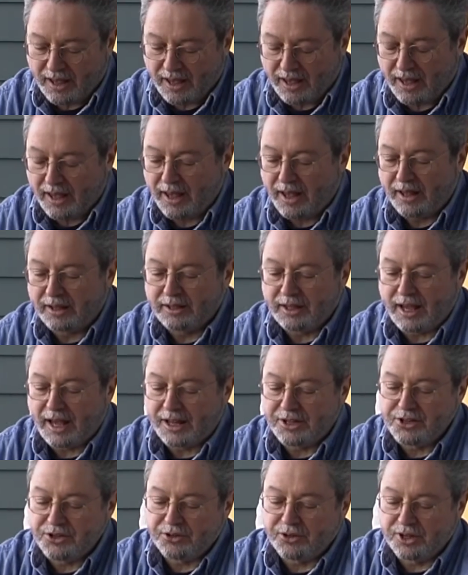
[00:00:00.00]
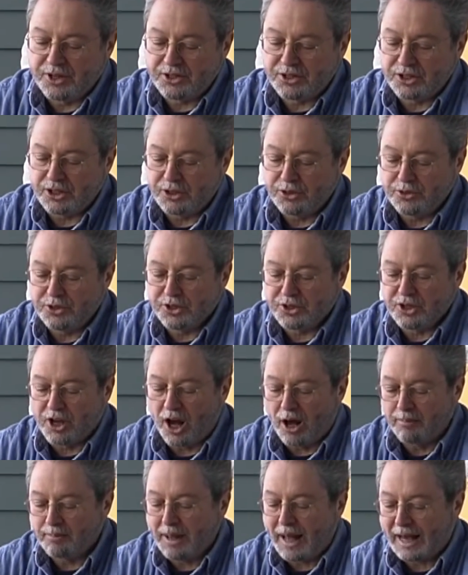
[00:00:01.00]
And the answer is it uses
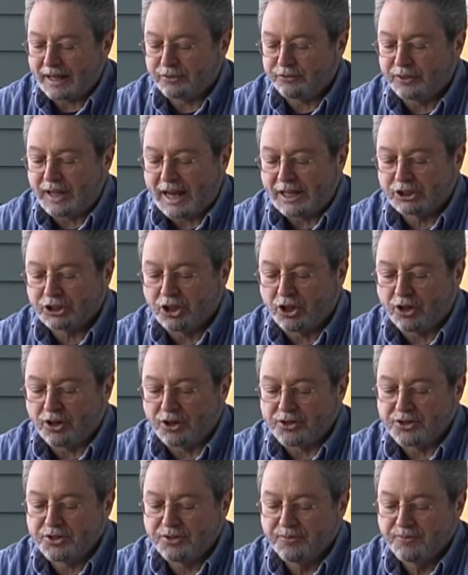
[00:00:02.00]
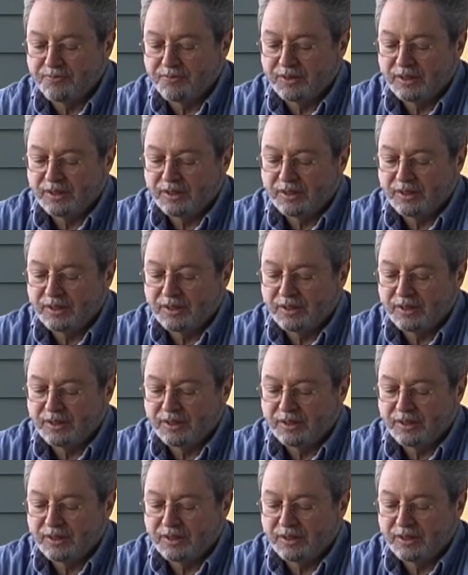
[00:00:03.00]
compact flashcards.